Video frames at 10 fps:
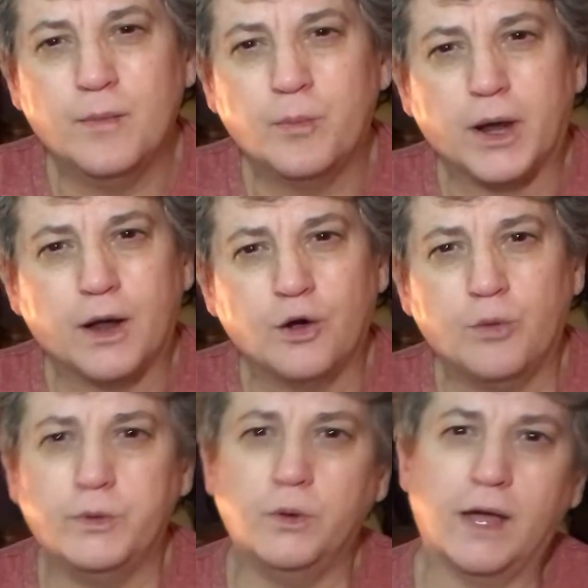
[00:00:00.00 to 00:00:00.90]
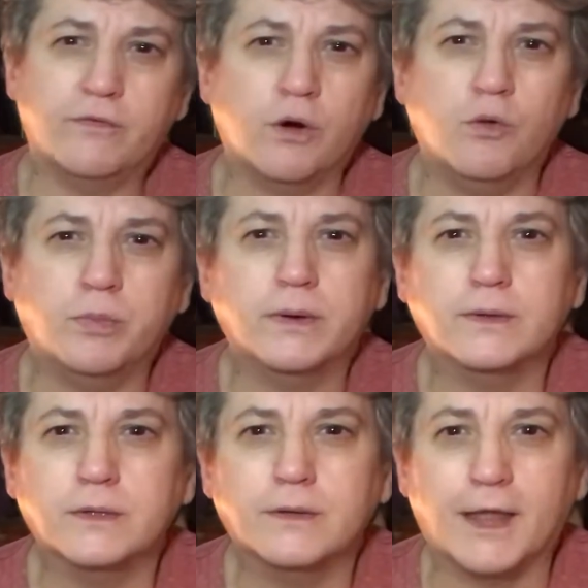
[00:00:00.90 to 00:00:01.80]
But I hope you have hope
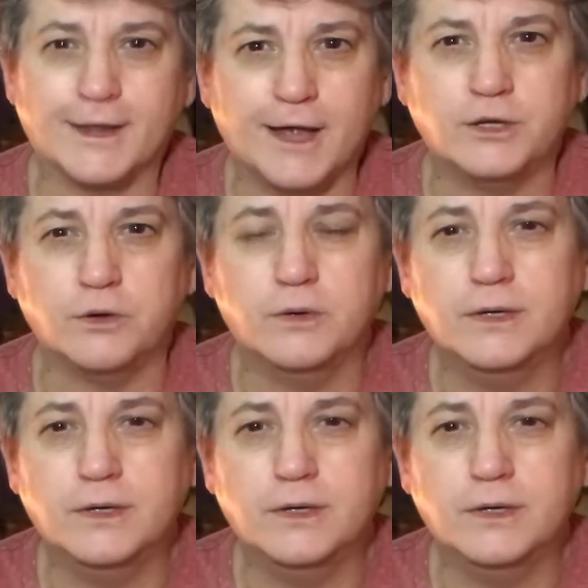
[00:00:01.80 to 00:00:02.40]
like I do.